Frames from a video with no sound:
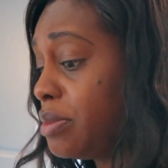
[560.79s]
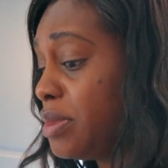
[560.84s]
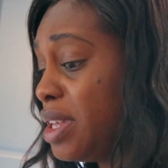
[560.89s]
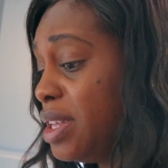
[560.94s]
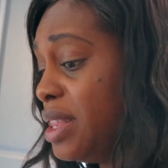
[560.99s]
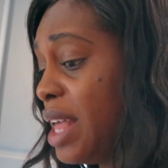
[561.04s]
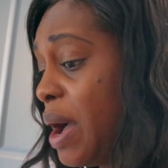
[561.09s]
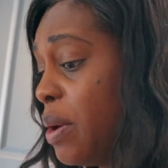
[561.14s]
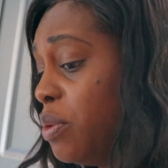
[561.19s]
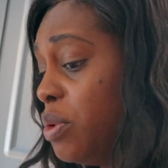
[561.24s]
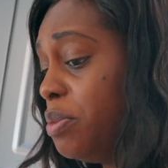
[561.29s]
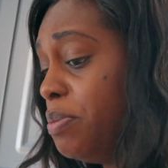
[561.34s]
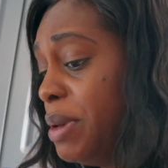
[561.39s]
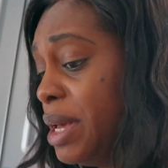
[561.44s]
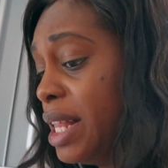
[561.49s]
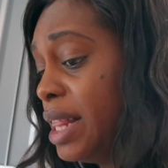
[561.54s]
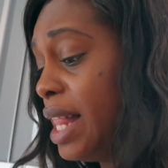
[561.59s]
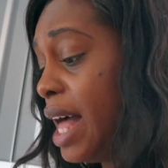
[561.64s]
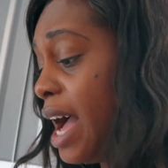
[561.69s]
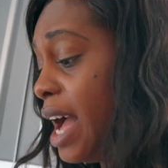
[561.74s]
that would be
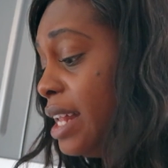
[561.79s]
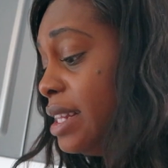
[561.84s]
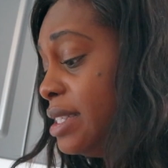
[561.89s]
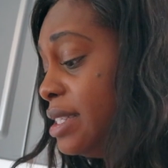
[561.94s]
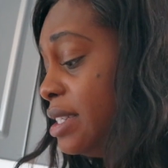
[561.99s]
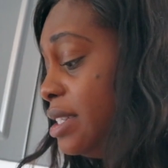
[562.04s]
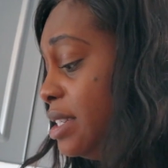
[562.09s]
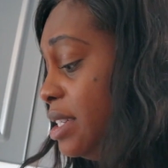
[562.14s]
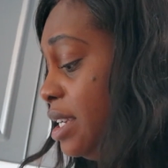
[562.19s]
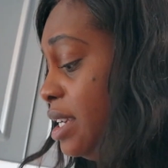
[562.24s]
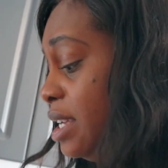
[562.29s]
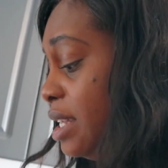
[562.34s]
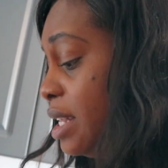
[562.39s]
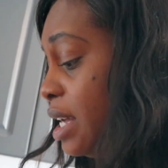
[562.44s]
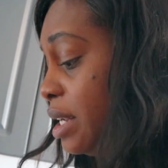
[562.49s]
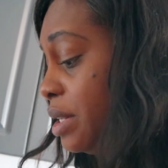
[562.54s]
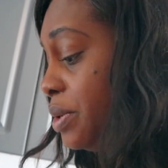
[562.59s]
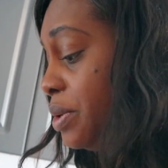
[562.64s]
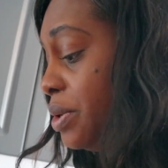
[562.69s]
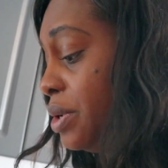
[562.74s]
glad to eat
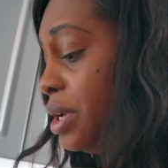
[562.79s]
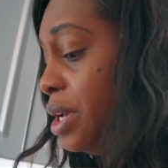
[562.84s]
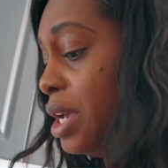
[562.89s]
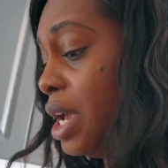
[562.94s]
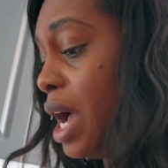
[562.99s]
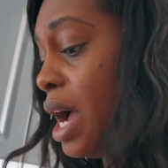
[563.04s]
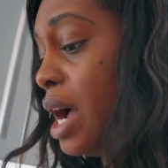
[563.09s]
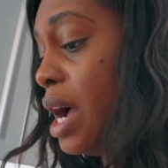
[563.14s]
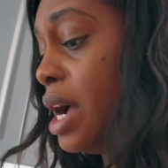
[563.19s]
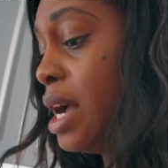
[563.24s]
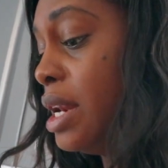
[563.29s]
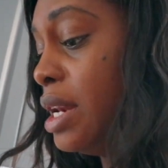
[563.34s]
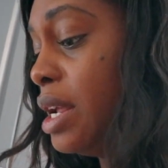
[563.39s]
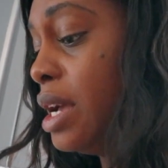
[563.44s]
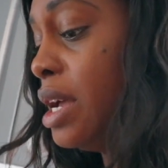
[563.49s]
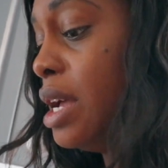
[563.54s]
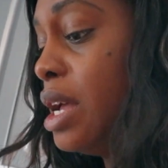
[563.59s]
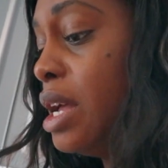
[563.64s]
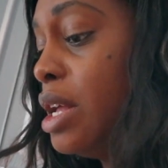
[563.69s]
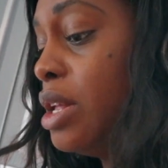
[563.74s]
that turkey and
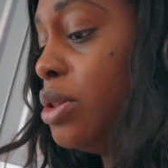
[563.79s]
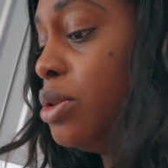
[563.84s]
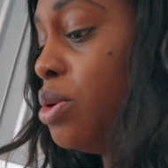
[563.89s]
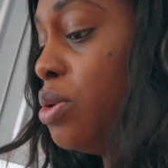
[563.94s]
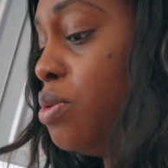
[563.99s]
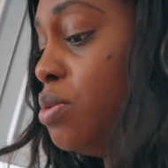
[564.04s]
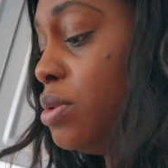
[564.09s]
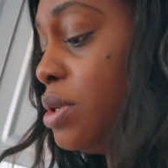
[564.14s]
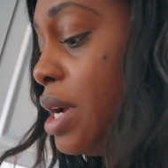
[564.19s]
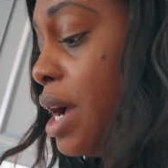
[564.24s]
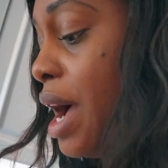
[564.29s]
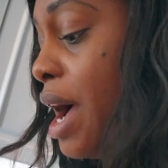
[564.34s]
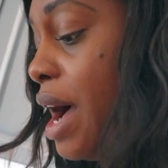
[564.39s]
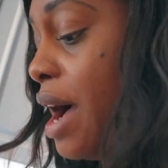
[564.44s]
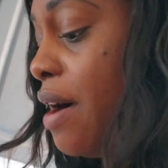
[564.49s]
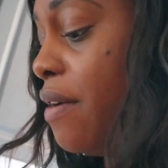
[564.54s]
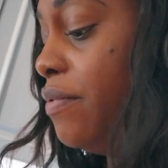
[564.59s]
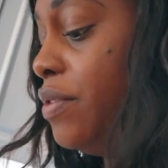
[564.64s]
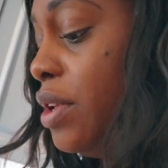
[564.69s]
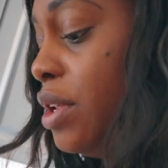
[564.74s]
don't
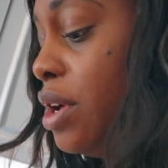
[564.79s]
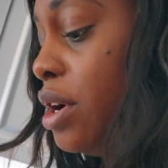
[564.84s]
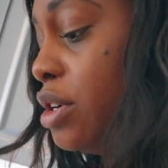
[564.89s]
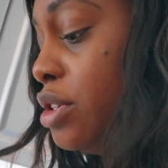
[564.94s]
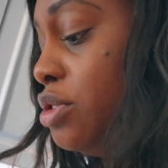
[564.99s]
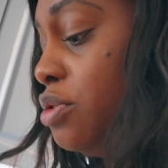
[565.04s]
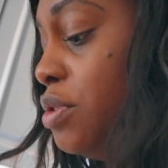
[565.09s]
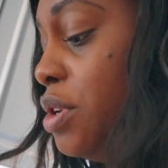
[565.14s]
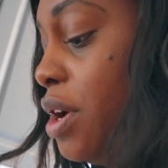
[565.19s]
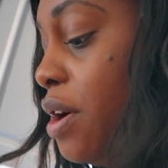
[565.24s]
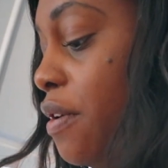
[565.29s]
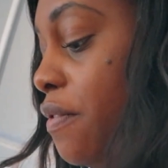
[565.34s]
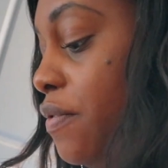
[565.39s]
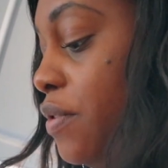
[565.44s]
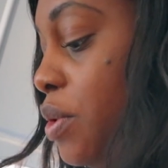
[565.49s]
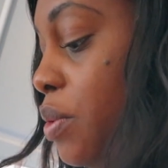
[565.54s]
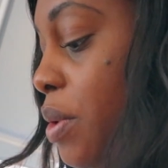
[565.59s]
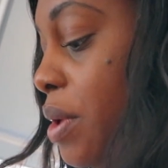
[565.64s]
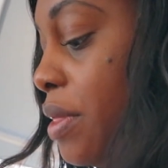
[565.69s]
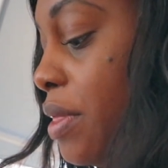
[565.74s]
have the luxury of
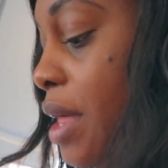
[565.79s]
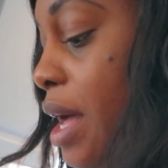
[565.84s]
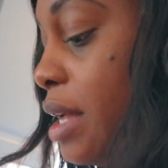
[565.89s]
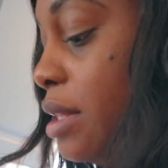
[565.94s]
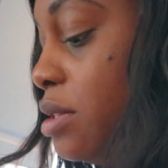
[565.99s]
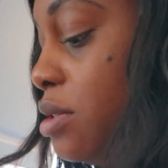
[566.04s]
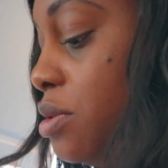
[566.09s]
doing that.